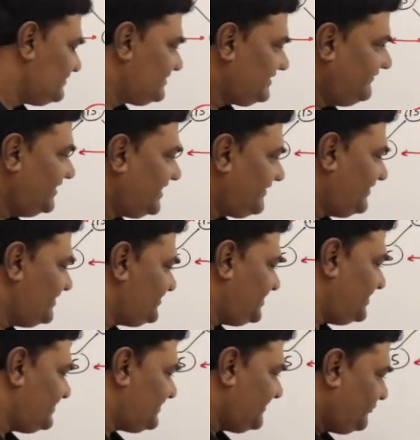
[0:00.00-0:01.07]
See, wherever
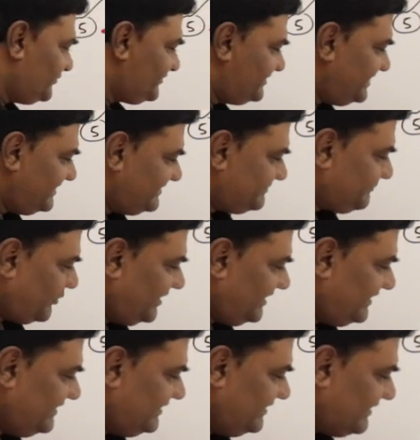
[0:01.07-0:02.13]
j, suppose j is
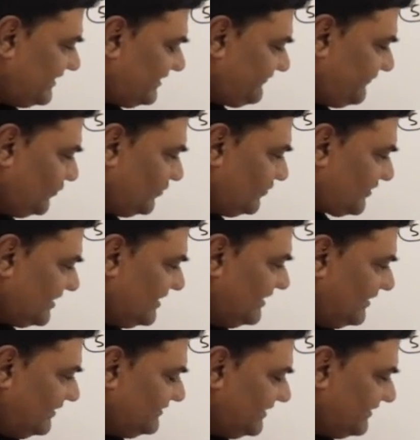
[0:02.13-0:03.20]
pointing here at 4,
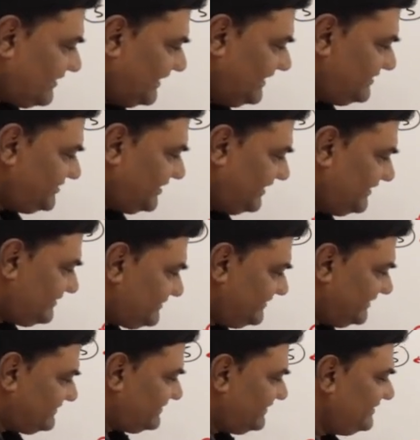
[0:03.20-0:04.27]
then right child is
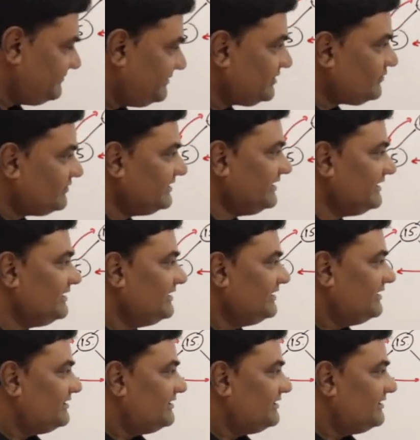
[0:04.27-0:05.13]
next element only.